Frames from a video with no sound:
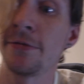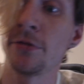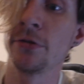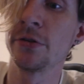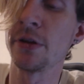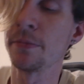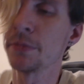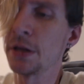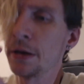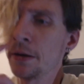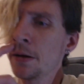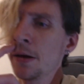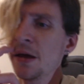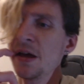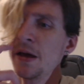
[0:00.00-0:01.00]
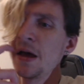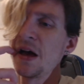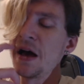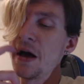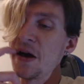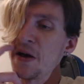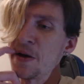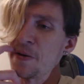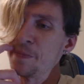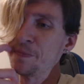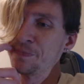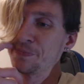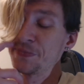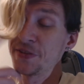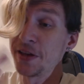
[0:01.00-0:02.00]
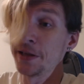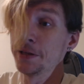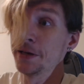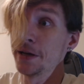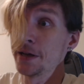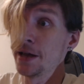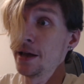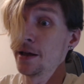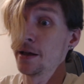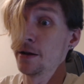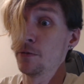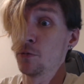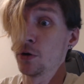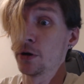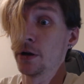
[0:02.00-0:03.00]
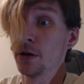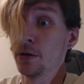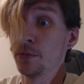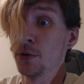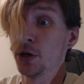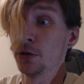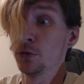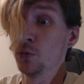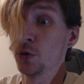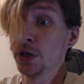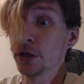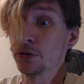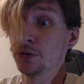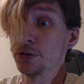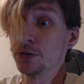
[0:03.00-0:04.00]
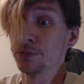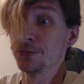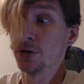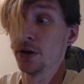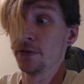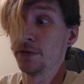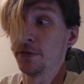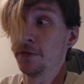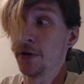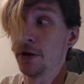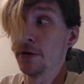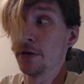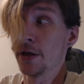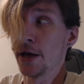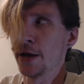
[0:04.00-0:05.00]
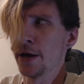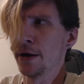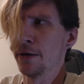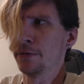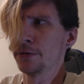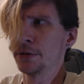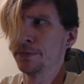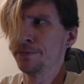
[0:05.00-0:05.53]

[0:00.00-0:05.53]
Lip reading: or something. Sadly, I can't get it working on modern Windows, so I have to figure that out.